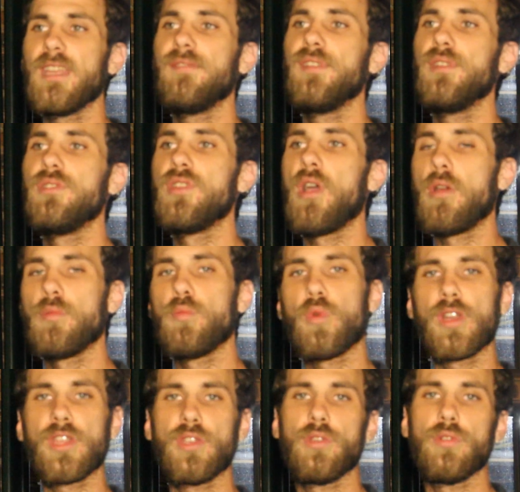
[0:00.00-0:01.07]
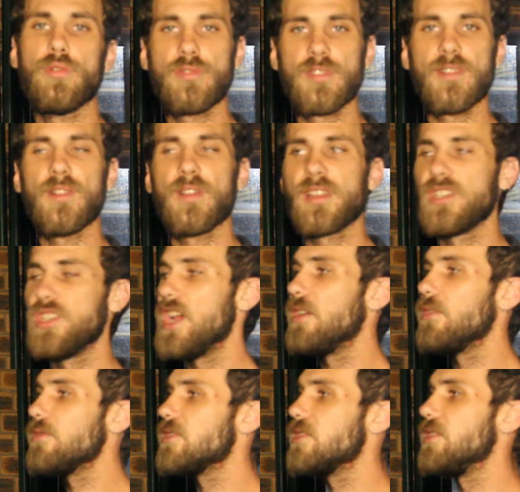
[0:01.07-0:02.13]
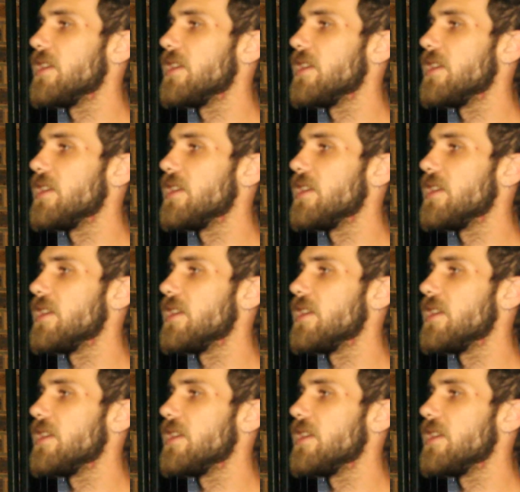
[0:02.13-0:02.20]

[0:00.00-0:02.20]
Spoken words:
If you don't want to use a lot of gels,